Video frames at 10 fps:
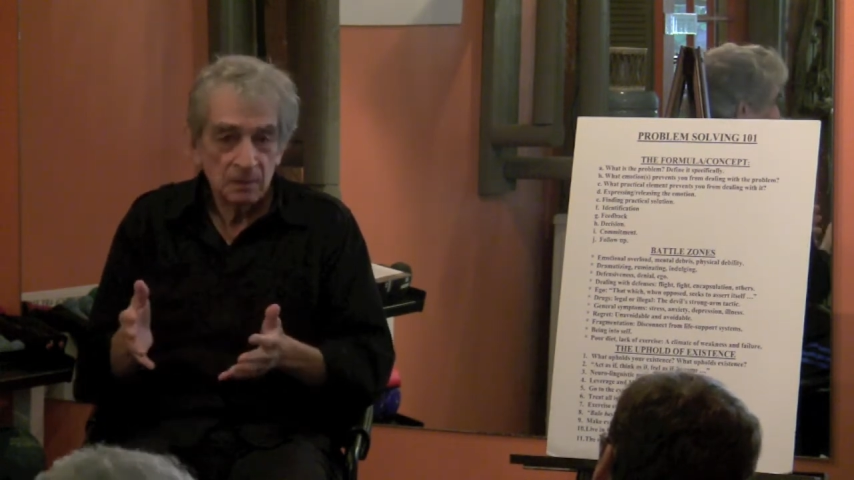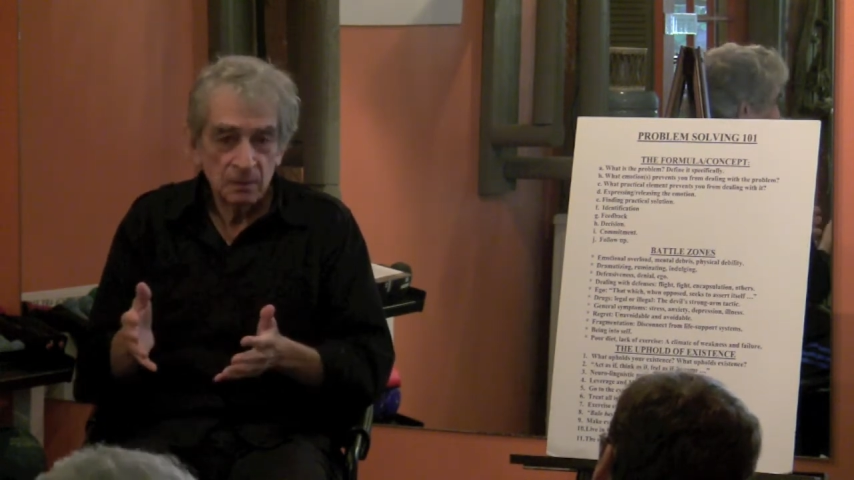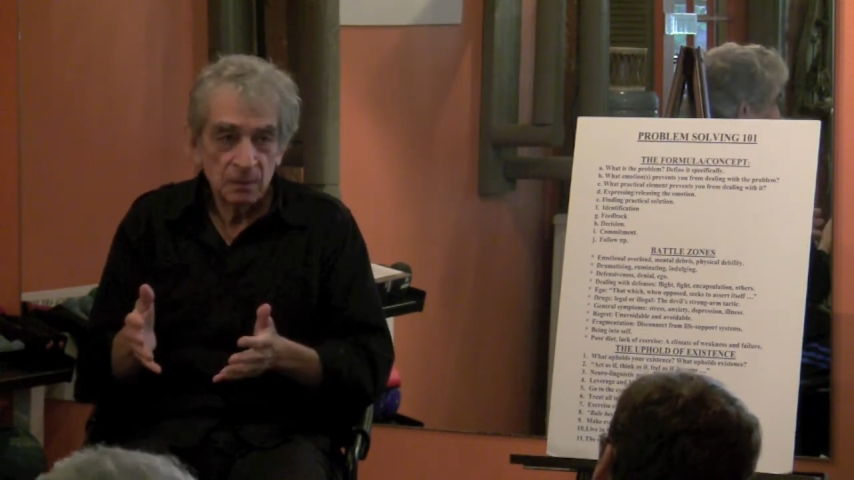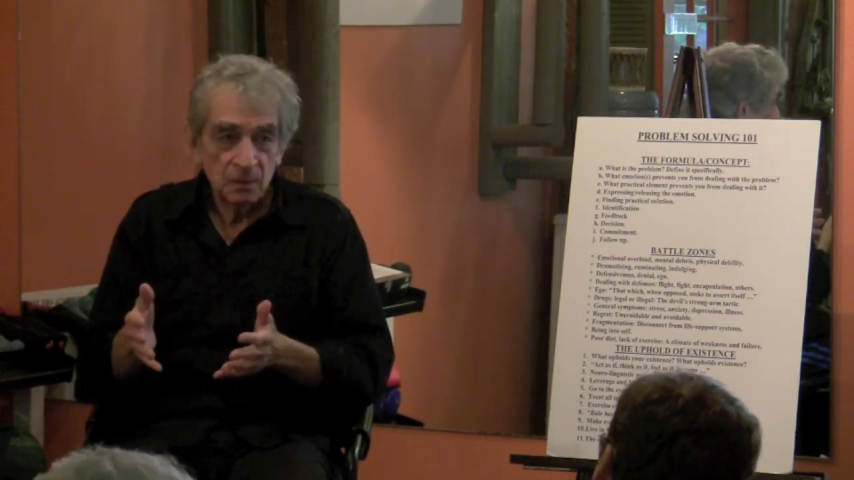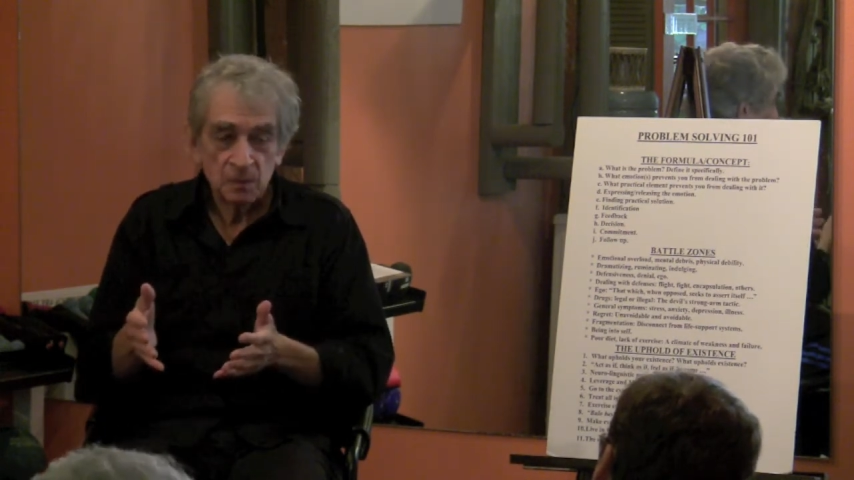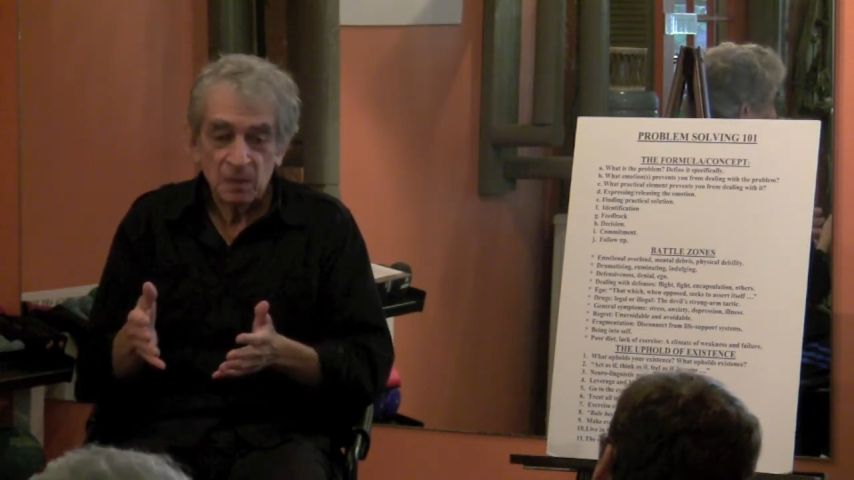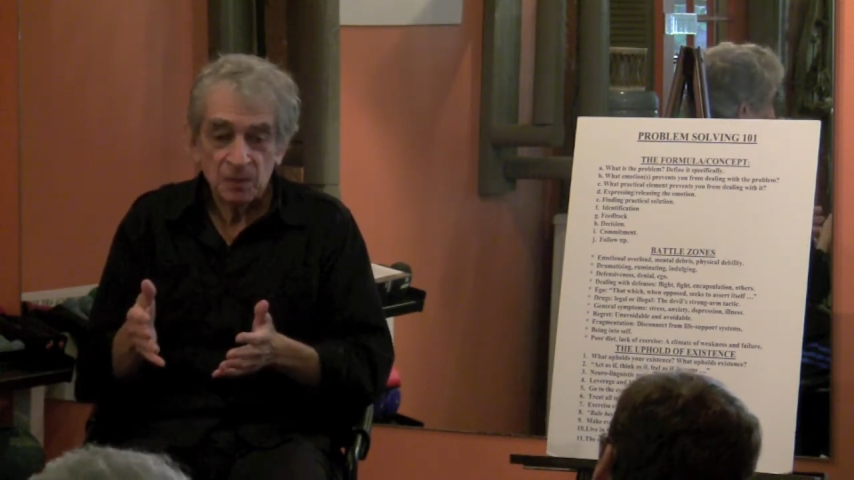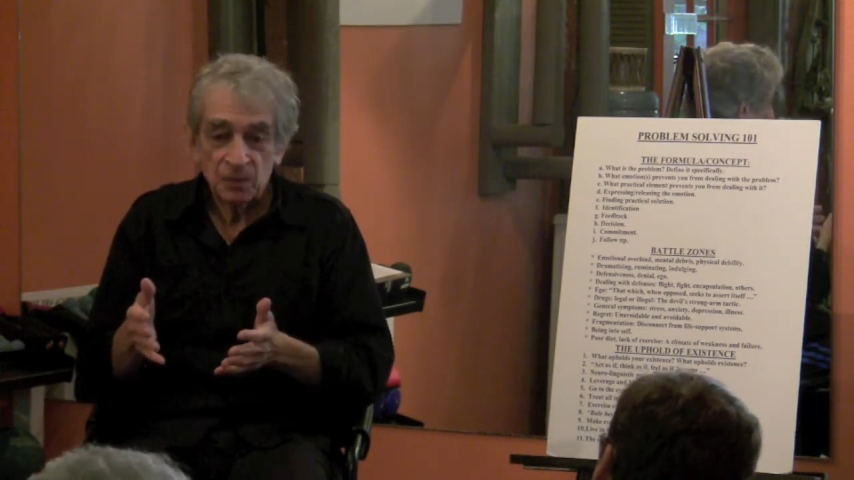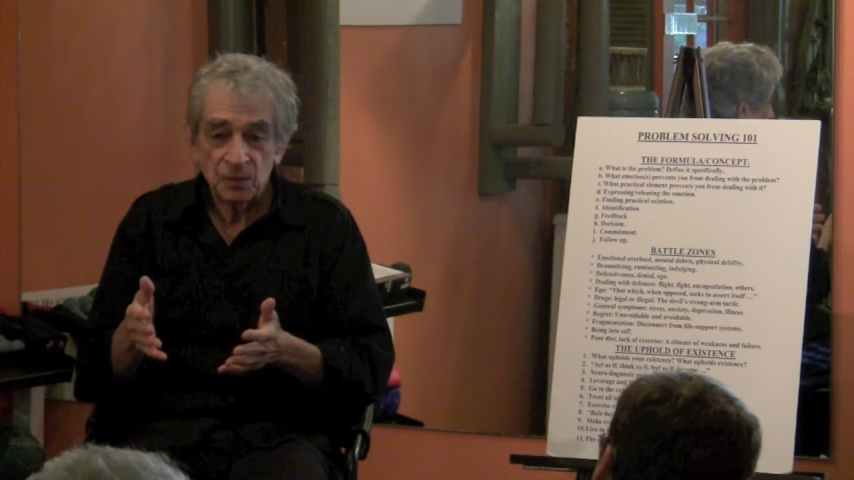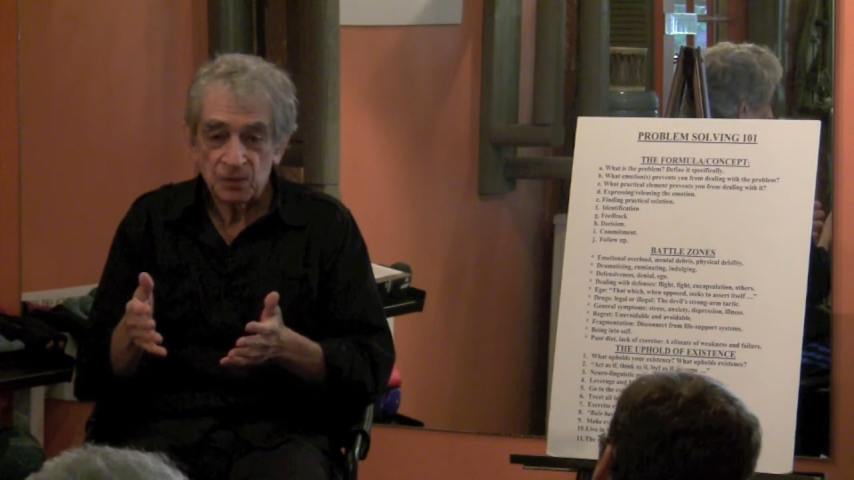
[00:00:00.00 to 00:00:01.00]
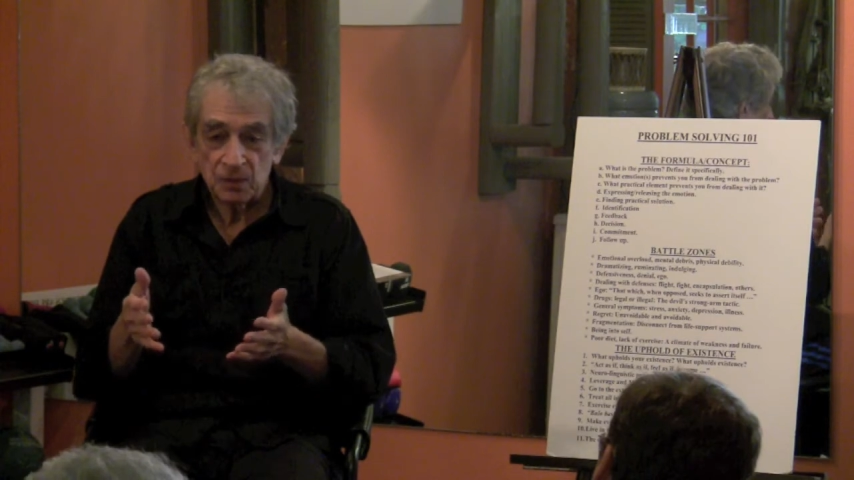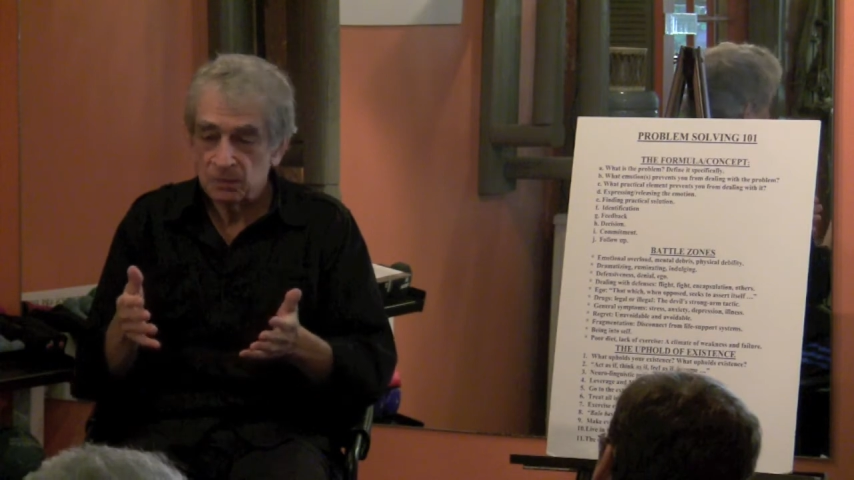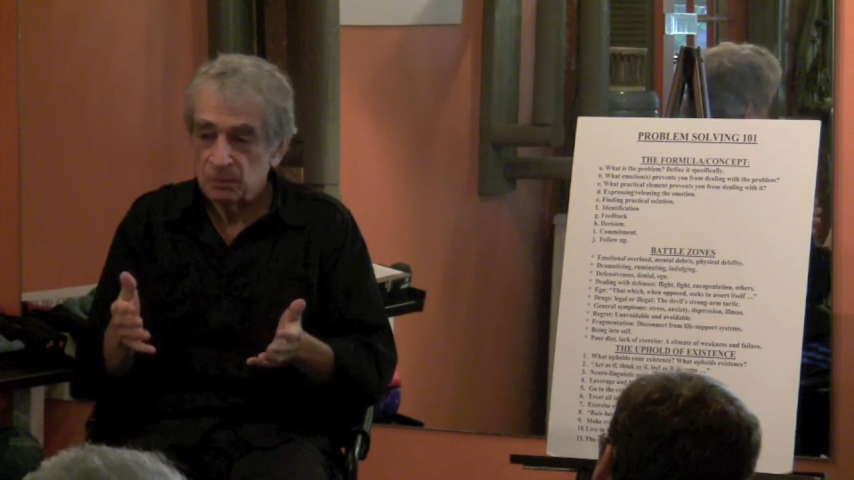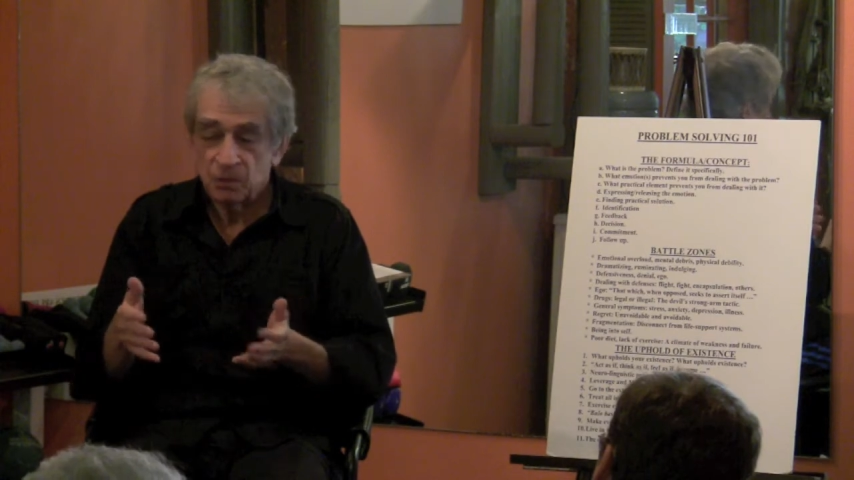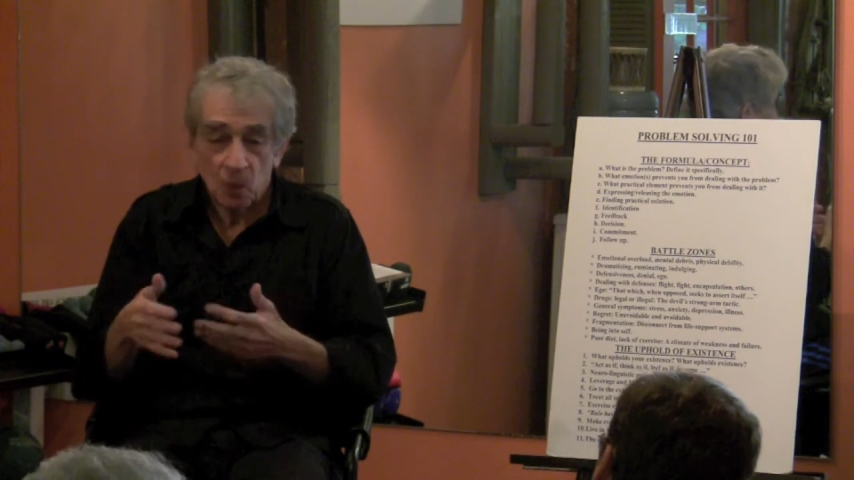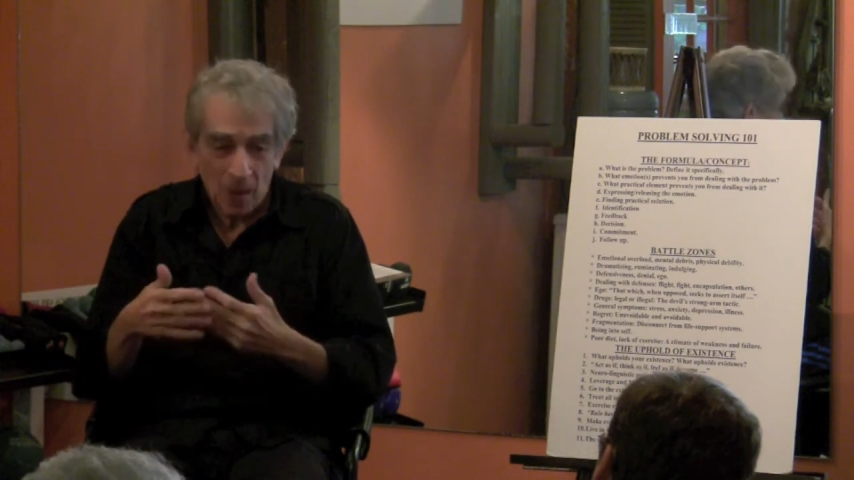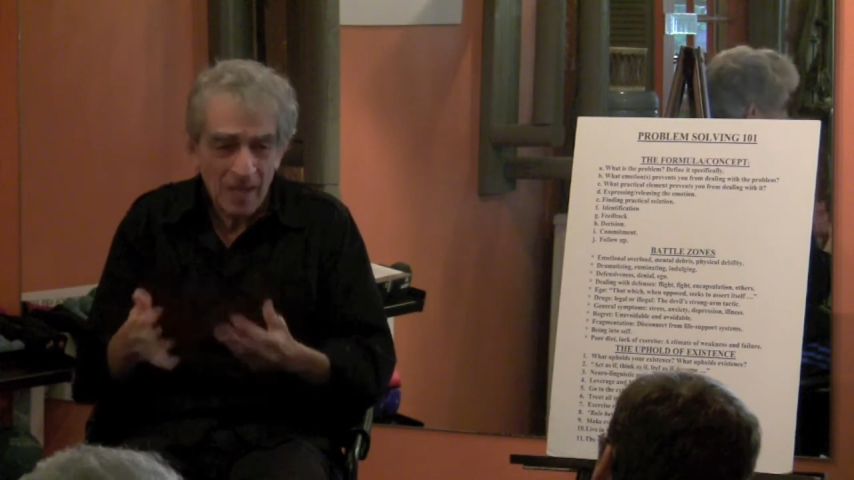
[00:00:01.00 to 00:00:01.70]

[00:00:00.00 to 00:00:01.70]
do as much as uh, show